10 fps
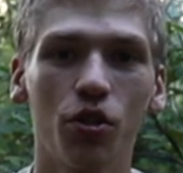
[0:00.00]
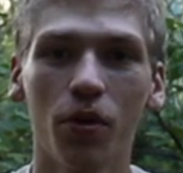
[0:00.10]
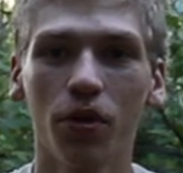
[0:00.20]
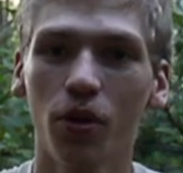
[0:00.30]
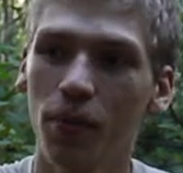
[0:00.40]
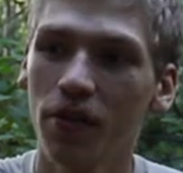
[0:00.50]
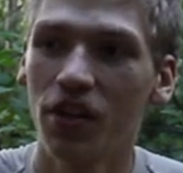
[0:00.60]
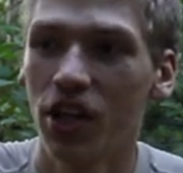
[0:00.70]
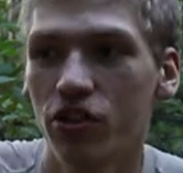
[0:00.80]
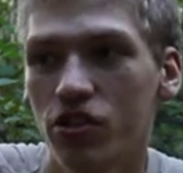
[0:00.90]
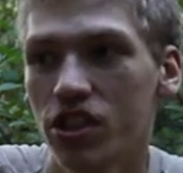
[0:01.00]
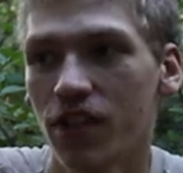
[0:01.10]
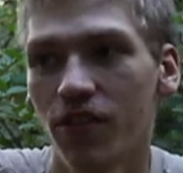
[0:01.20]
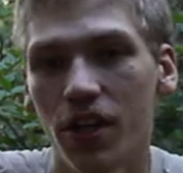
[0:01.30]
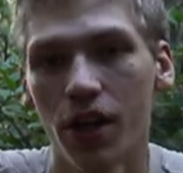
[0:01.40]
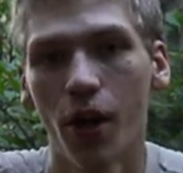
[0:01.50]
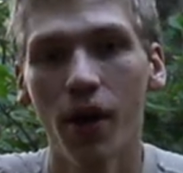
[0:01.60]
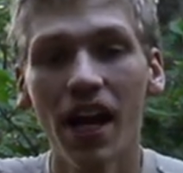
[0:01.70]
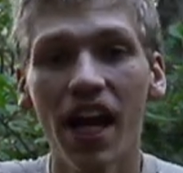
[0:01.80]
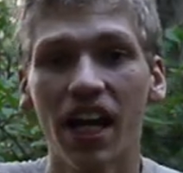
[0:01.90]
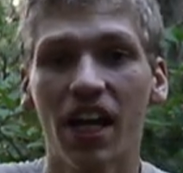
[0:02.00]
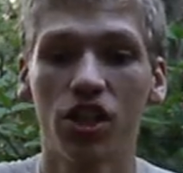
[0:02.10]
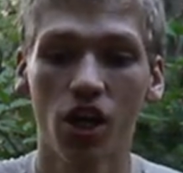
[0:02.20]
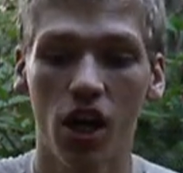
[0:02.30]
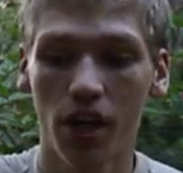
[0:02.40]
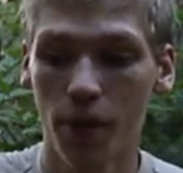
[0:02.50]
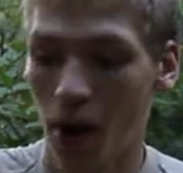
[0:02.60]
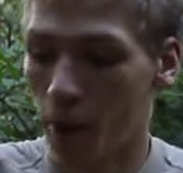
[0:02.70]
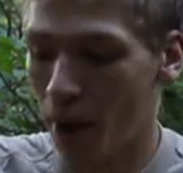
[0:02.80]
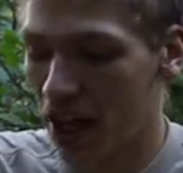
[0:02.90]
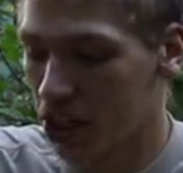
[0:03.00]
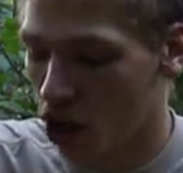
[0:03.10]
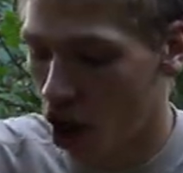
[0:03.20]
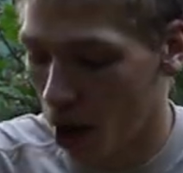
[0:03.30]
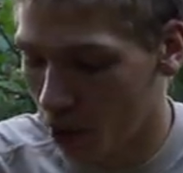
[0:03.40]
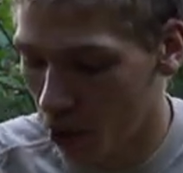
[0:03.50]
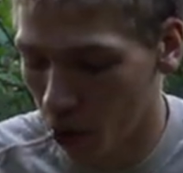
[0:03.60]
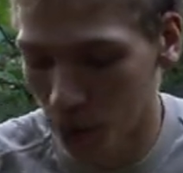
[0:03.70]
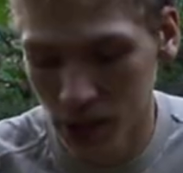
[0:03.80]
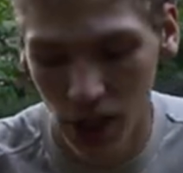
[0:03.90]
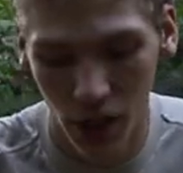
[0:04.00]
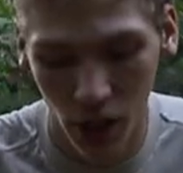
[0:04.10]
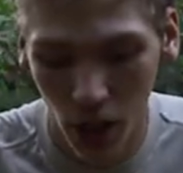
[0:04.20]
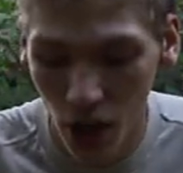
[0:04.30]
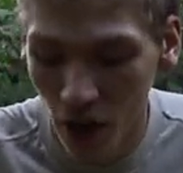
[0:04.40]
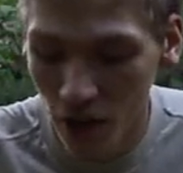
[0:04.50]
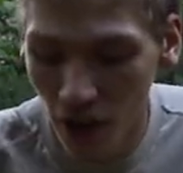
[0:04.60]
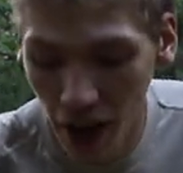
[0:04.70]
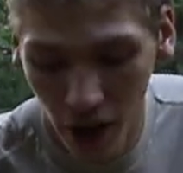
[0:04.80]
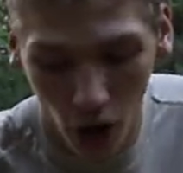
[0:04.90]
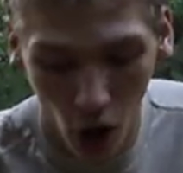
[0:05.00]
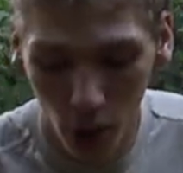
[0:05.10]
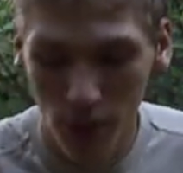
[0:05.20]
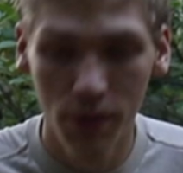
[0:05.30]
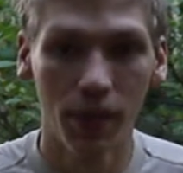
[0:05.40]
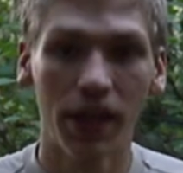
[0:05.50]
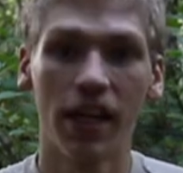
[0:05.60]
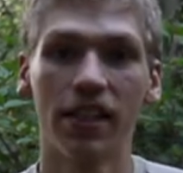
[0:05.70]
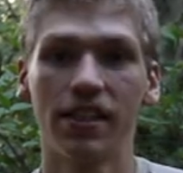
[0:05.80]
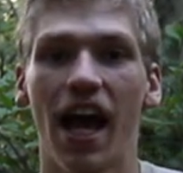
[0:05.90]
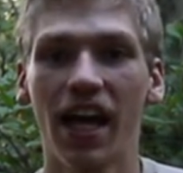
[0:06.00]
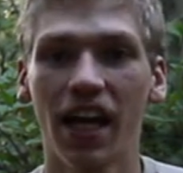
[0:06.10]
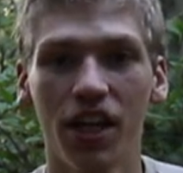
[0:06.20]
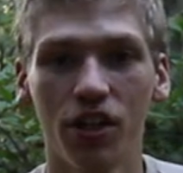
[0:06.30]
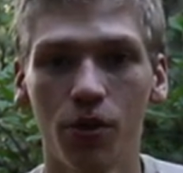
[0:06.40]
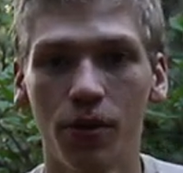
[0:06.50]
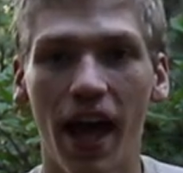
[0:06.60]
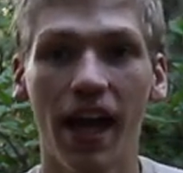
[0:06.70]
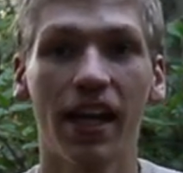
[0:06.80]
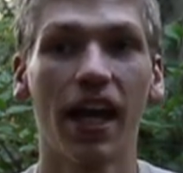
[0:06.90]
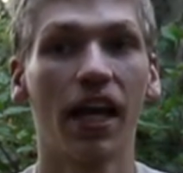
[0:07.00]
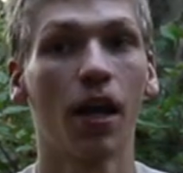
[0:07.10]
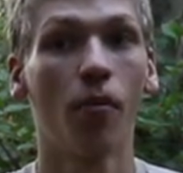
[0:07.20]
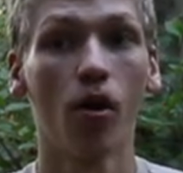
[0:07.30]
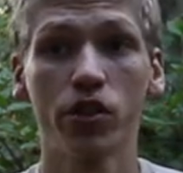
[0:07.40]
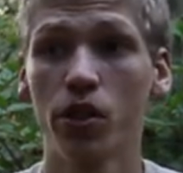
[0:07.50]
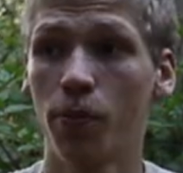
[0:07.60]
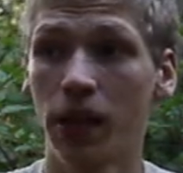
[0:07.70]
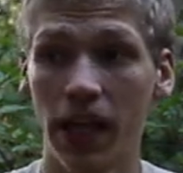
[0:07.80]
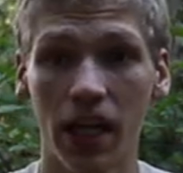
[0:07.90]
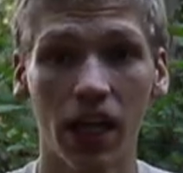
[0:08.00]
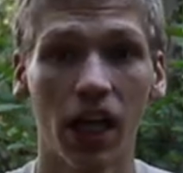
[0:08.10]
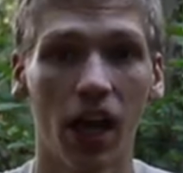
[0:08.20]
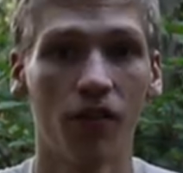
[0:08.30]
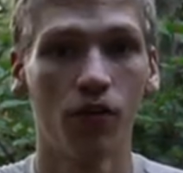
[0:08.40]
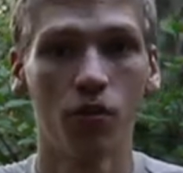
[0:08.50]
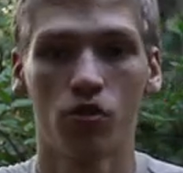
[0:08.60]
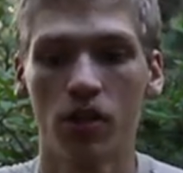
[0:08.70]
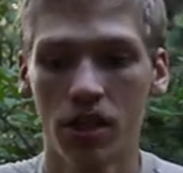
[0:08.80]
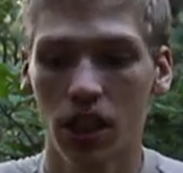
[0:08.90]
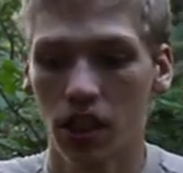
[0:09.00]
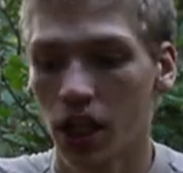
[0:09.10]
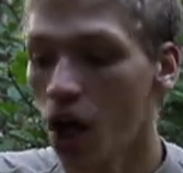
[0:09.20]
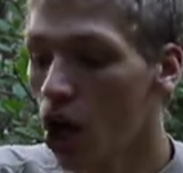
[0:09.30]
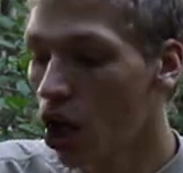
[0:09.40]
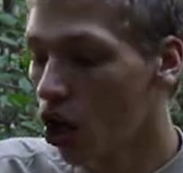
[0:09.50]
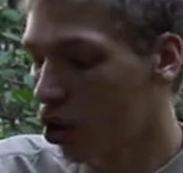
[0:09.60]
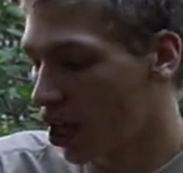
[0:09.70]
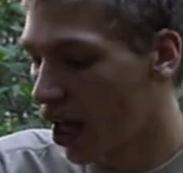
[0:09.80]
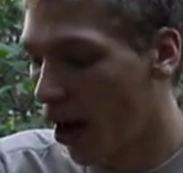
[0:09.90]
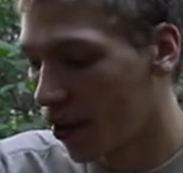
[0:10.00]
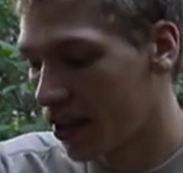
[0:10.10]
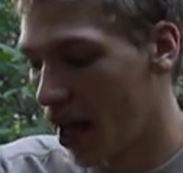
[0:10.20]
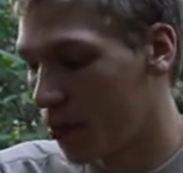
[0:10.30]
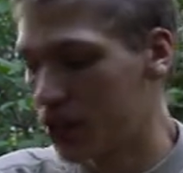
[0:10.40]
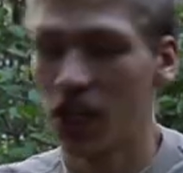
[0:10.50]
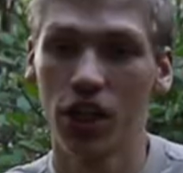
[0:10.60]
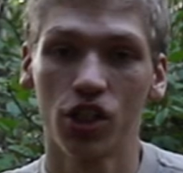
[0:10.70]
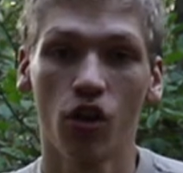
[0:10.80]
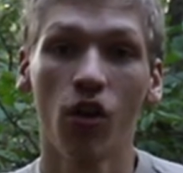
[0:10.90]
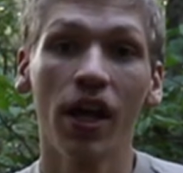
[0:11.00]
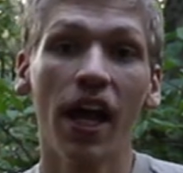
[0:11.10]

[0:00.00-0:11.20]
do a little bit of an interesting video kind of talking about my top homesteading firearms because I kind of do that and I'm also planning kind of futuristically looking out at that potential